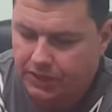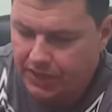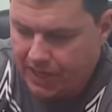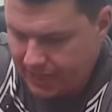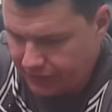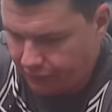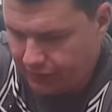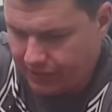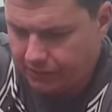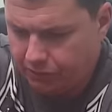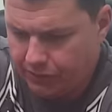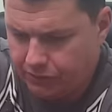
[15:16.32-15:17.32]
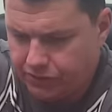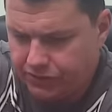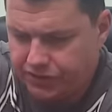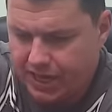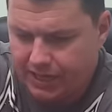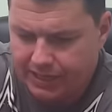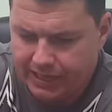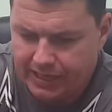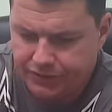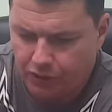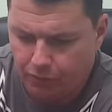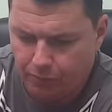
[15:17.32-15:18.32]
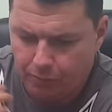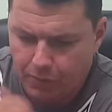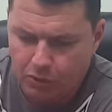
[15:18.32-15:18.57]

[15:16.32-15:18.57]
The next thing you'll notice then is on